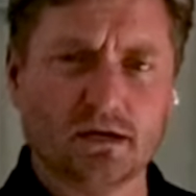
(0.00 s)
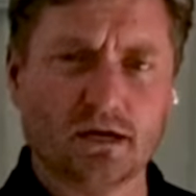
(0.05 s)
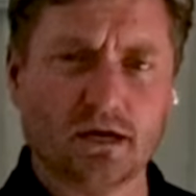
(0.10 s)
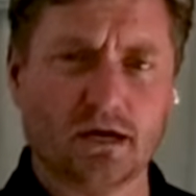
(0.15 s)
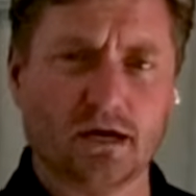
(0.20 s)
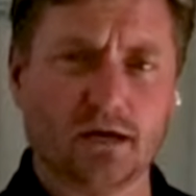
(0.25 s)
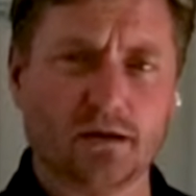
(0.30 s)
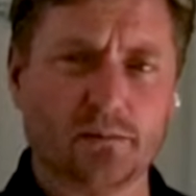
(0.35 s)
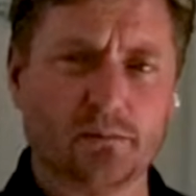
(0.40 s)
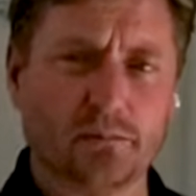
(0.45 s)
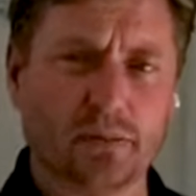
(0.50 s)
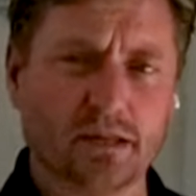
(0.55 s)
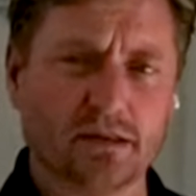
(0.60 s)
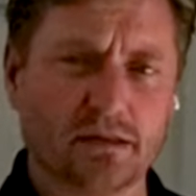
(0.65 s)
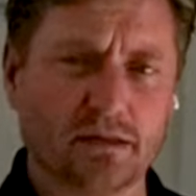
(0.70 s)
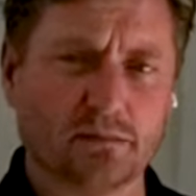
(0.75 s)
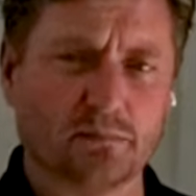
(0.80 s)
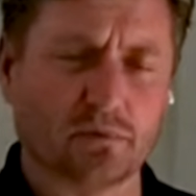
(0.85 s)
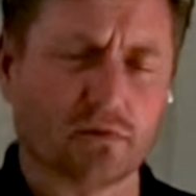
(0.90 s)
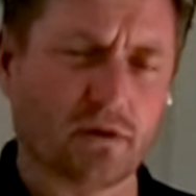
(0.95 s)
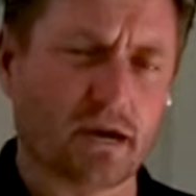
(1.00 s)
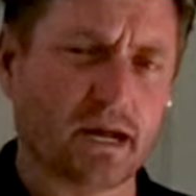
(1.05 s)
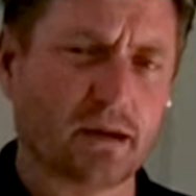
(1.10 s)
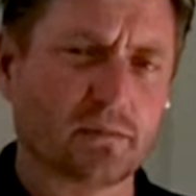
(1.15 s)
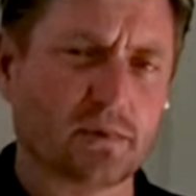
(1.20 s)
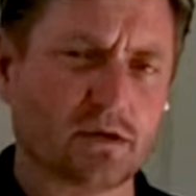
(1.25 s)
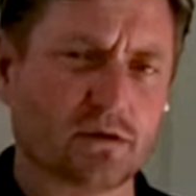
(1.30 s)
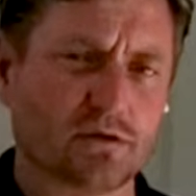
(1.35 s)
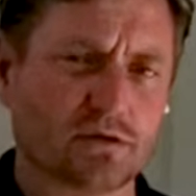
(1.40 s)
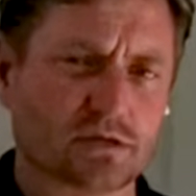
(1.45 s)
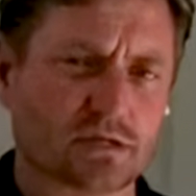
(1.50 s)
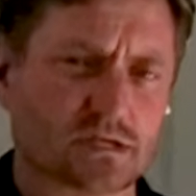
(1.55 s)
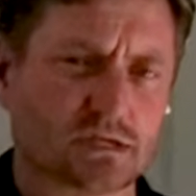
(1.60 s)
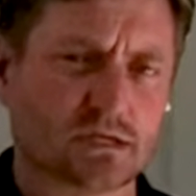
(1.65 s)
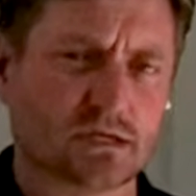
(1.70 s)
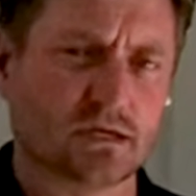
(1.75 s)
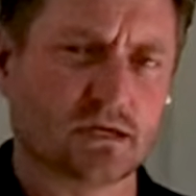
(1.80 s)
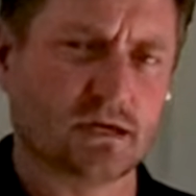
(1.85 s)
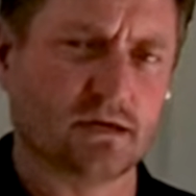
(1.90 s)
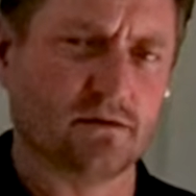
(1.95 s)
But the
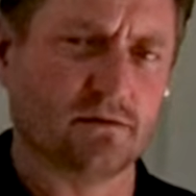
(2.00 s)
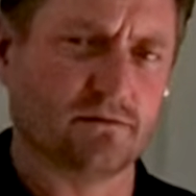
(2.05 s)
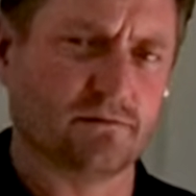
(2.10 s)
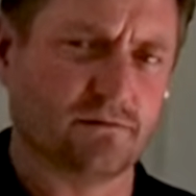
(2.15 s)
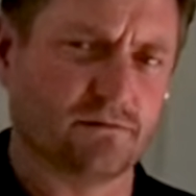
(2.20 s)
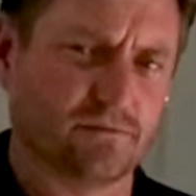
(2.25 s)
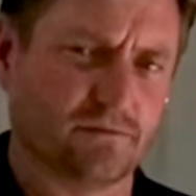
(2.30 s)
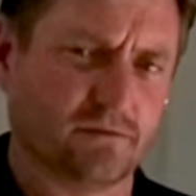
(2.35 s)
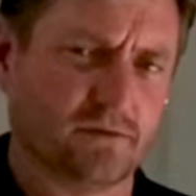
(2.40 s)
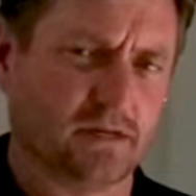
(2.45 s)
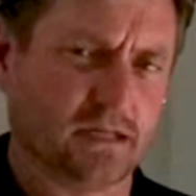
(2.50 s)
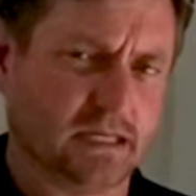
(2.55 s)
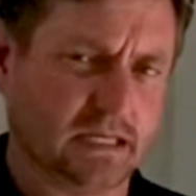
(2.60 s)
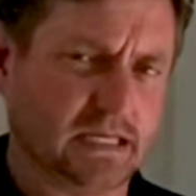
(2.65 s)
parameters of